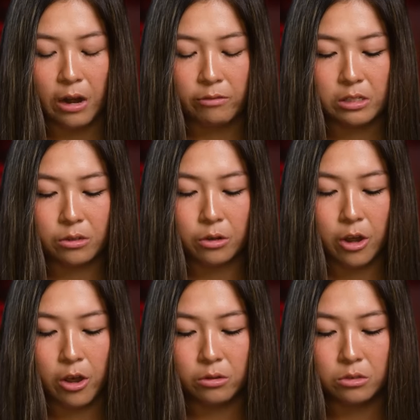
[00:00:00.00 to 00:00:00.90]
For every single
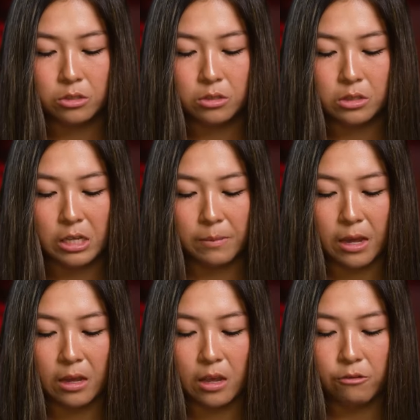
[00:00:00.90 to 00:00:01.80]
coach,
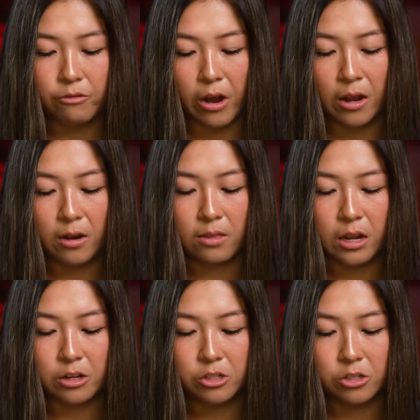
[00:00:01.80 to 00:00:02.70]
teammate, and friend that has